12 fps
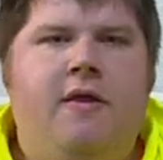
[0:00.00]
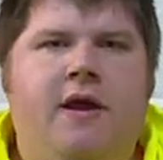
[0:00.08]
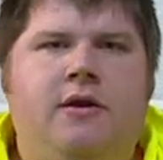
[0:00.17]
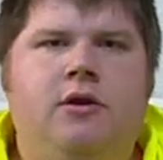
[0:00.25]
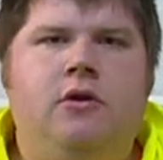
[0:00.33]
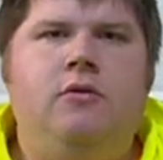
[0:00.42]

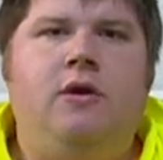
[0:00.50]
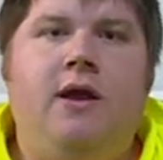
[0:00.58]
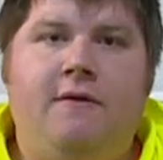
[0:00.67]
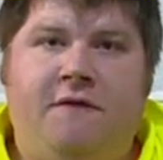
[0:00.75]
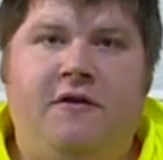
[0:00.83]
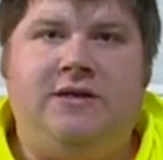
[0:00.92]
they do
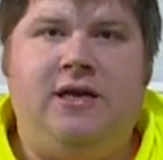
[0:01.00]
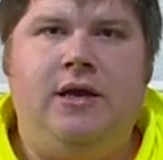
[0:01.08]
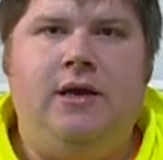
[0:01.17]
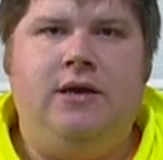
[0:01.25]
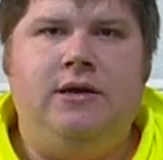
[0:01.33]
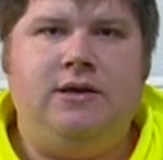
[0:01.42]
get
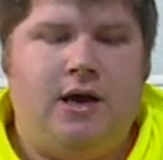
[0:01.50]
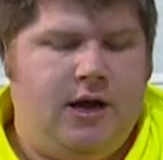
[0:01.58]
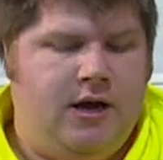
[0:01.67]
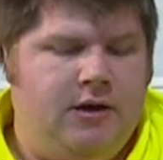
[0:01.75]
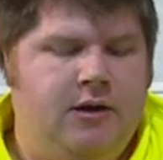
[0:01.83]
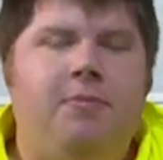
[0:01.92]
fatigued,
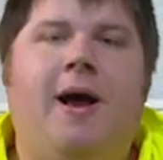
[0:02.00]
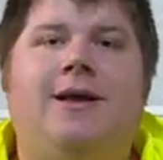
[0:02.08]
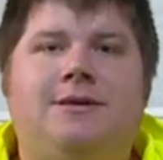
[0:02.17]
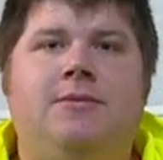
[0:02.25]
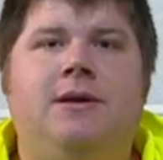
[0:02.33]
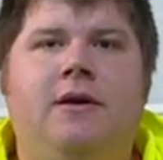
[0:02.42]
could
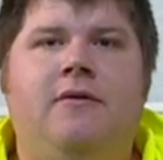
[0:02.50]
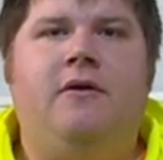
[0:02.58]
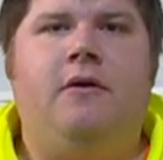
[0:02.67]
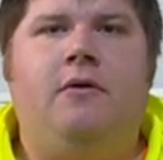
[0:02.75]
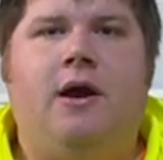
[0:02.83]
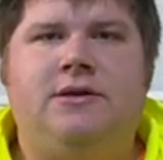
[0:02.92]
possibly
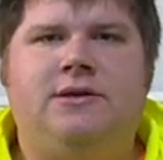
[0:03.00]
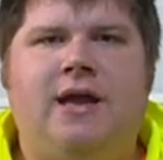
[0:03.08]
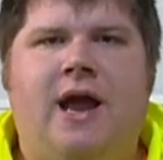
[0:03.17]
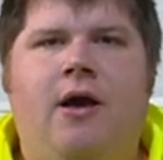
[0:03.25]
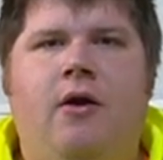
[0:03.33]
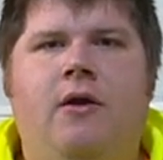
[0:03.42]
even rust
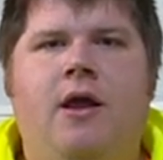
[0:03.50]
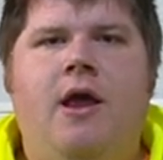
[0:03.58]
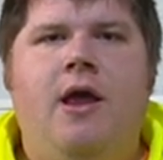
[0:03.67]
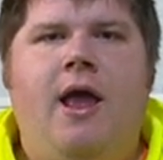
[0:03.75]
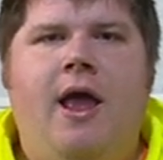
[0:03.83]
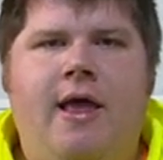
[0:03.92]
out,
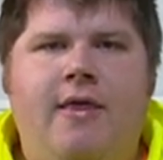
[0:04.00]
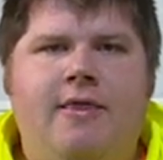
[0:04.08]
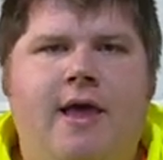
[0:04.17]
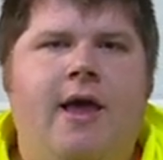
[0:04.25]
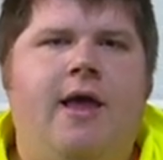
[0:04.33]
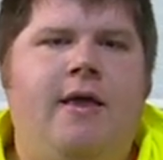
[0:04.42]
and
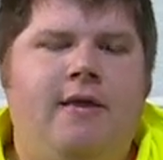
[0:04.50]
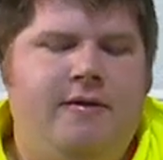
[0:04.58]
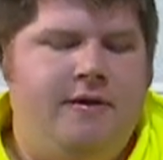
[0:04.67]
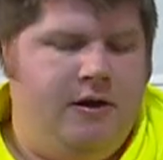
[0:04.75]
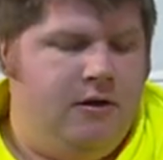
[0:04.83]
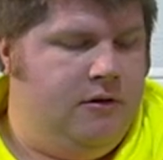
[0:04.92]
then
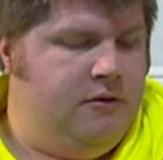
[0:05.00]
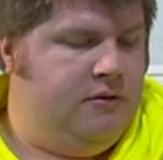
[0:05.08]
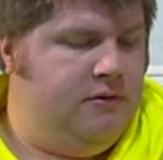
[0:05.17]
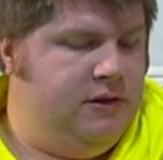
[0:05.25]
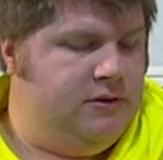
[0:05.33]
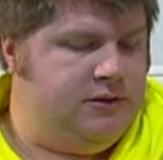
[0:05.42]

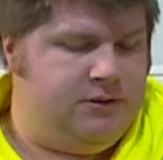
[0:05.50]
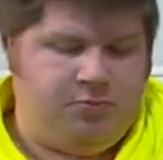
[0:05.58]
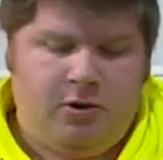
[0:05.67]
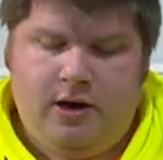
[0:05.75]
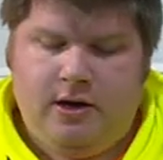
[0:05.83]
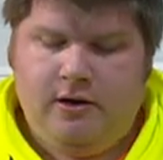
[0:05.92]
they'll
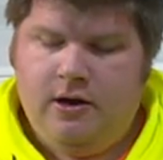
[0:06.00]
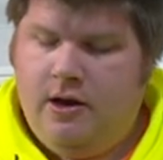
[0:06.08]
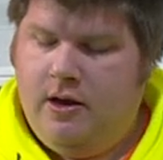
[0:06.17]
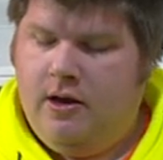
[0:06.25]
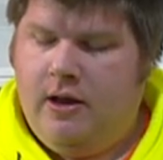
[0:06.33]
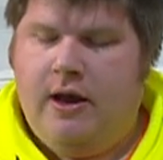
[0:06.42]
spring,
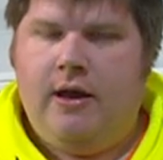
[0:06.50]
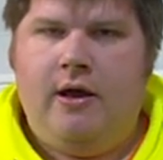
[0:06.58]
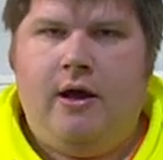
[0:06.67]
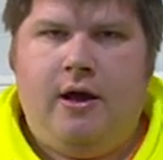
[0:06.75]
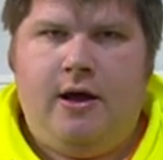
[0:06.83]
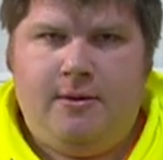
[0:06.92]

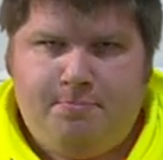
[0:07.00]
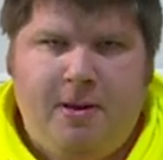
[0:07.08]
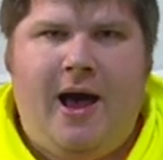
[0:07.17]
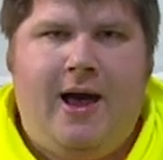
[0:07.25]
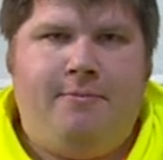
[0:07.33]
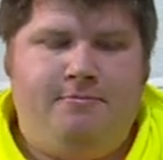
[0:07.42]

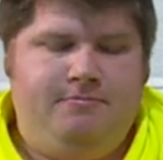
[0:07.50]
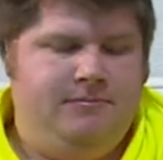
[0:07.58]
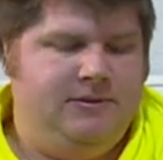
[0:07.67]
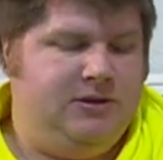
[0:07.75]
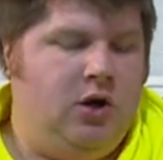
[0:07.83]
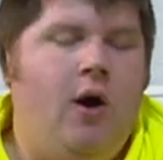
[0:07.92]
pop.
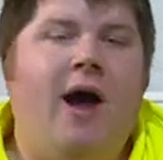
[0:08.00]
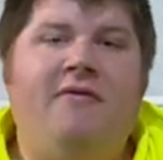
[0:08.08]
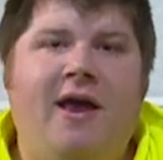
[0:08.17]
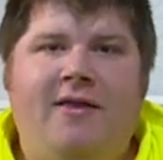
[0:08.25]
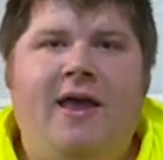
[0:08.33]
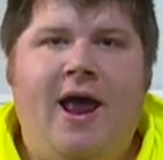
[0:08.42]
So I've
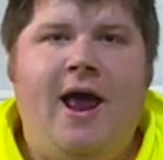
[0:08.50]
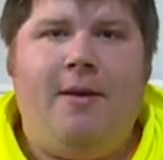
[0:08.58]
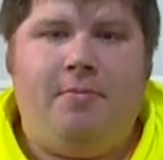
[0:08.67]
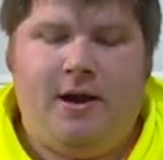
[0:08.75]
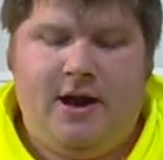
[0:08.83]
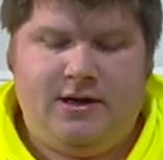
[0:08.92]
had that
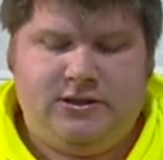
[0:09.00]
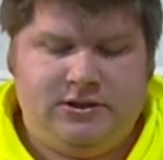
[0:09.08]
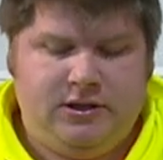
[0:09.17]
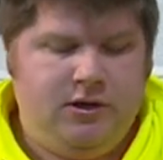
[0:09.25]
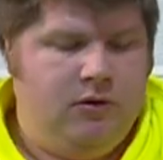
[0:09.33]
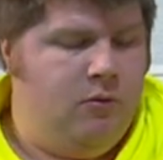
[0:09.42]
happen
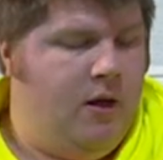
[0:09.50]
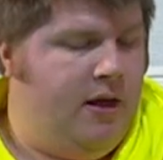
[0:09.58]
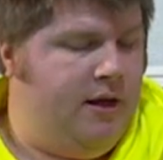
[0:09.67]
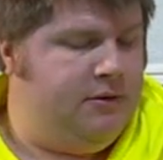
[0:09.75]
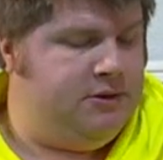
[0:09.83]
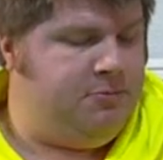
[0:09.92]
actually while
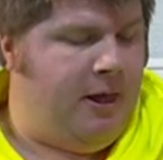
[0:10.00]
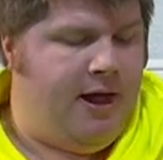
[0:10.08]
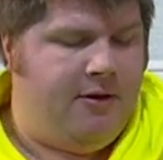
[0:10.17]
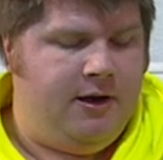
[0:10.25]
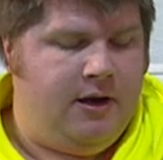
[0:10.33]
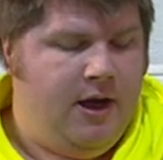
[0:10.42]
I was
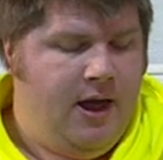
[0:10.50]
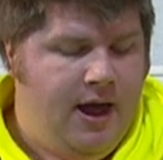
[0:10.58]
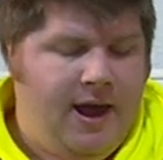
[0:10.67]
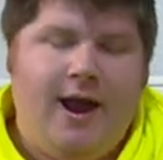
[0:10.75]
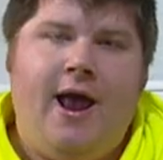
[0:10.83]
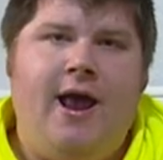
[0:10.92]
plowing,
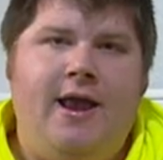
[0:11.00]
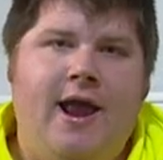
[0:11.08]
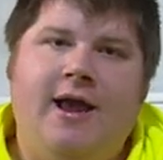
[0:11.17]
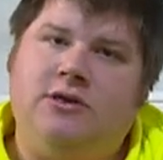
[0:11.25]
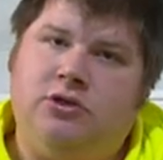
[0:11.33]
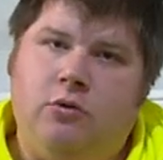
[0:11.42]
and I had an
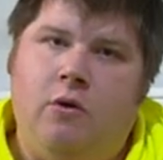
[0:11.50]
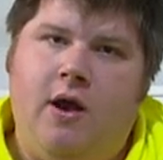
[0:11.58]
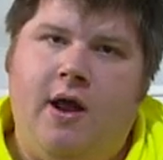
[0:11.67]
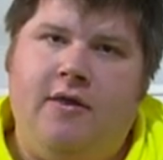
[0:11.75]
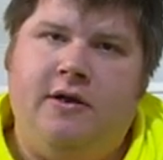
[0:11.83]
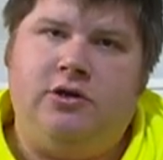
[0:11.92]
extra one
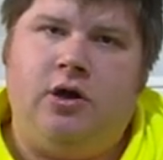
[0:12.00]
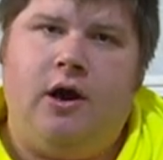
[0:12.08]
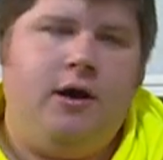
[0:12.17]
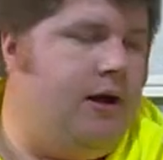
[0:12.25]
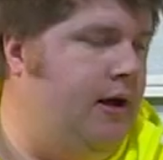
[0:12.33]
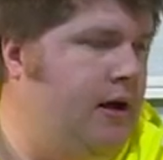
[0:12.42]
on the
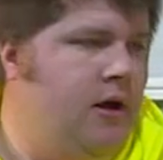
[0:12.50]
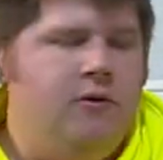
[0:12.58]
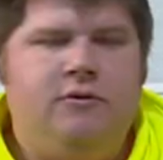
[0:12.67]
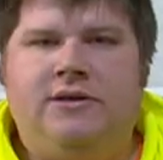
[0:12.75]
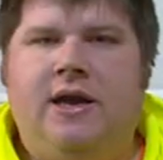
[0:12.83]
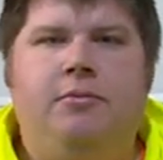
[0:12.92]
truck,
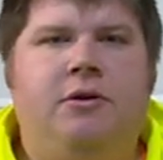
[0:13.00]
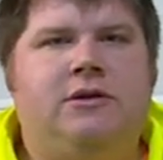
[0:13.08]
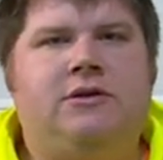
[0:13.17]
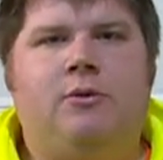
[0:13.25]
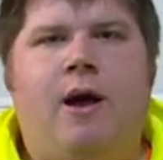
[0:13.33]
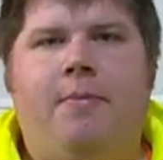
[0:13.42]
was able
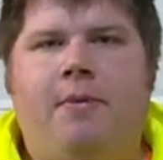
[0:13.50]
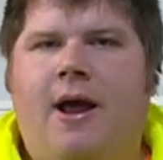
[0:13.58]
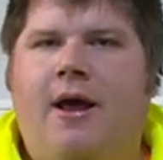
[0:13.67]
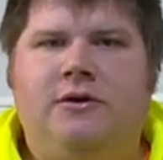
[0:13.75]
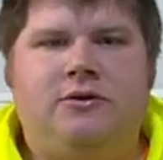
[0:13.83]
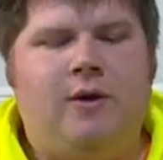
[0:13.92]
to swap
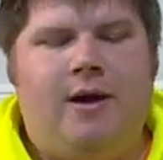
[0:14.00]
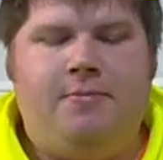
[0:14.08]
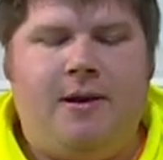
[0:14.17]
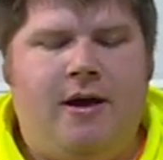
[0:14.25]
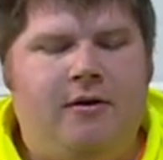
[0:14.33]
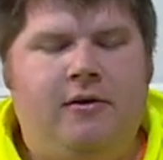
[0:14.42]

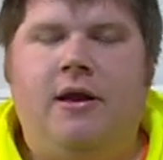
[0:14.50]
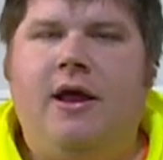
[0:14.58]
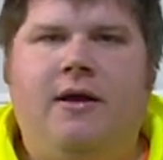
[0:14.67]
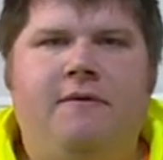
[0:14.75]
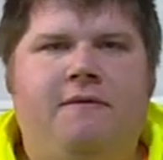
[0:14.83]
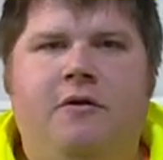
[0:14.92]
out in
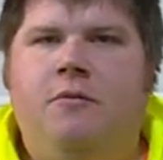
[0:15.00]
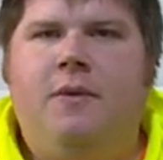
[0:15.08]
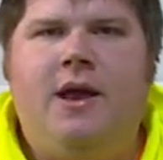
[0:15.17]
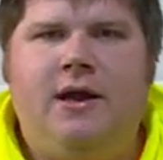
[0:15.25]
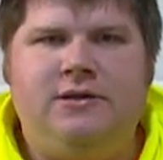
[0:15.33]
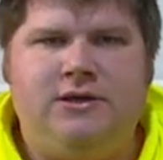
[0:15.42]
like a few
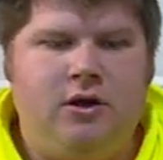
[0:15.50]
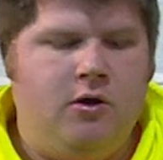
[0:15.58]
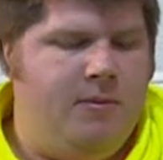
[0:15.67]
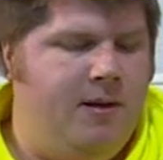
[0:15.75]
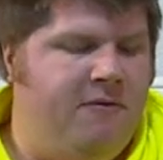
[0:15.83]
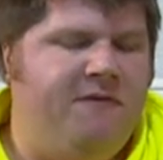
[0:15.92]
minutes, you know,
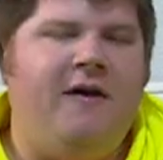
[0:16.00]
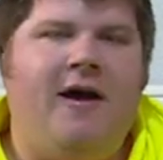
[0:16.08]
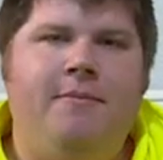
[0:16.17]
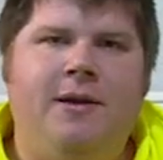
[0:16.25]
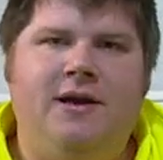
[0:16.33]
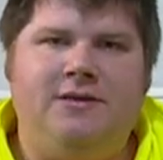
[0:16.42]
maybe
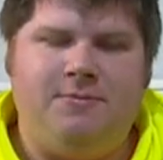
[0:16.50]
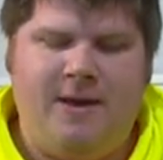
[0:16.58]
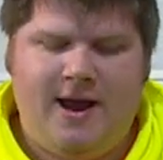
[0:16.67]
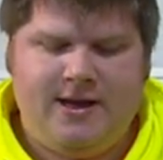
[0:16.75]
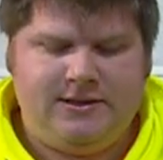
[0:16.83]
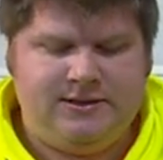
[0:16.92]
5 minutes
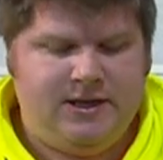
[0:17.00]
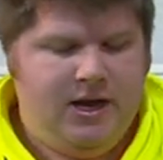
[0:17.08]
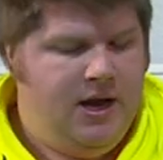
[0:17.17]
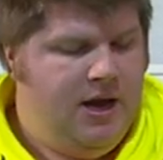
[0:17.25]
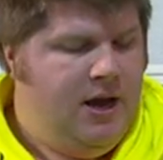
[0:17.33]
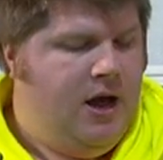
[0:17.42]
max.
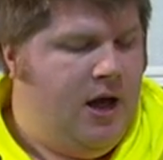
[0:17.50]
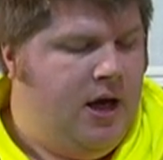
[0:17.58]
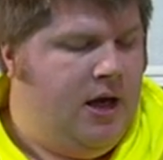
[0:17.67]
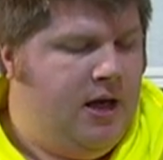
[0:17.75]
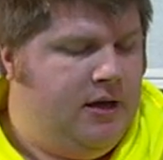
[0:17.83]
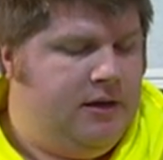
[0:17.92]

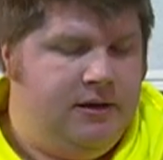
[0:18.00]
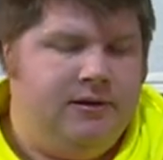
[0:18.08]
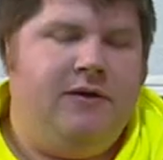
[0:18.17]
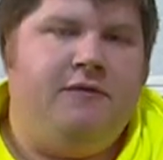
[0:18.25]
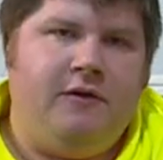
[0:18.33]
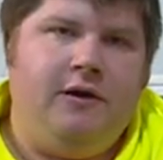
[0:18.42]

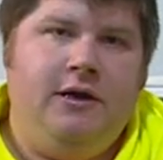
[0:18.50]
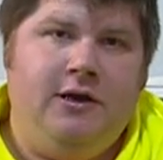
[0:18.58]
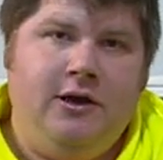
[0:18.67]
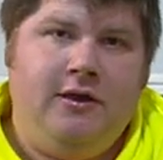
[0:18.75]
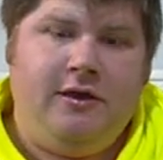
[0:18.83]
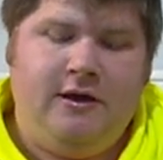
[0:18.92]
Definitely a
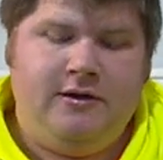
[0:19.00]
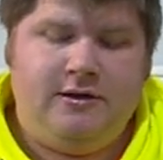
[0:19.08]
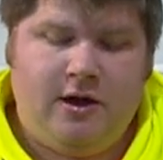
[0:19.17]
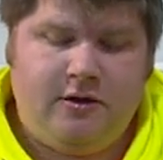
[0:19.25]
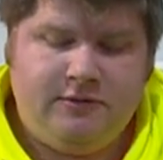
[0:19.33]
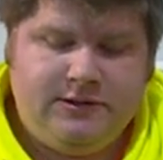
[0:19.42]
good thing
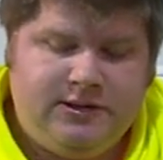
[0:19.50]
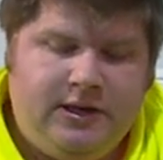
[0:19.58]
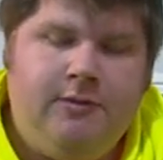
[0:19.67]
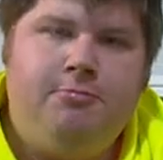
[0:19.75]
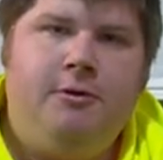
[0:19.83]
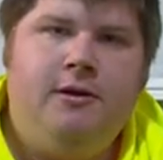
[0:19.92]
to always
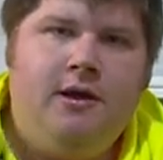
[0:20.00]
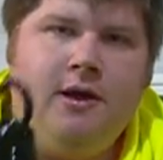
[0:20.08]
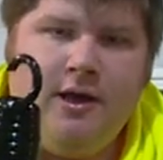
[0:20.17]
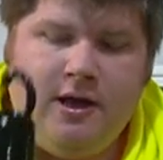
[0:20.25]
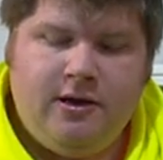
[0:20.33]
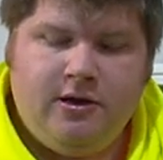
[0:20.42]
keep
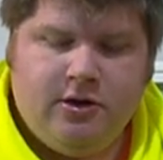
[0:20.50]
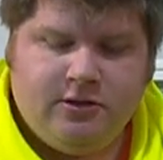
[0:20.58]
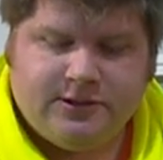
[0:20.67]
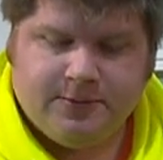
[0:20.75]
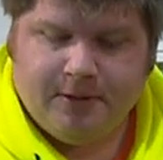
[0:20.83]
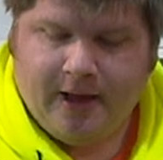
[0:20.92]
in your
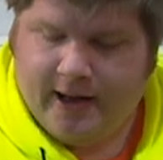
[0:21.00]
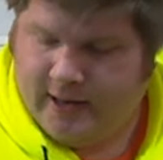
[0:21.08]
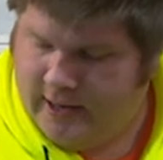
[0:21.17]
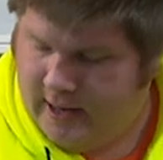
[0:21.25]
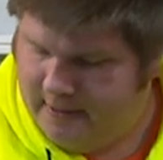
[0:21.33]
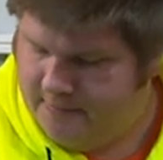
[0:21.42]
supply
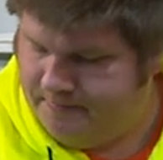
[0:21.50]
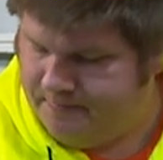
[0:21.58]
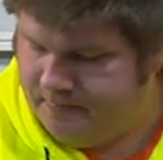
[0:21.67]
kit.